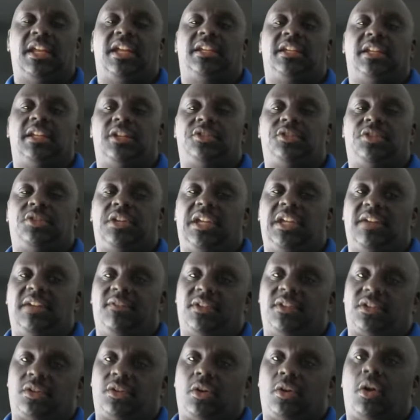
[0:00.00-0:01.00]
that you give
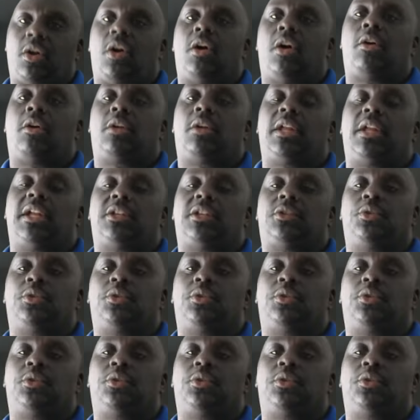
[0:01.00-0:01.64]
us a call at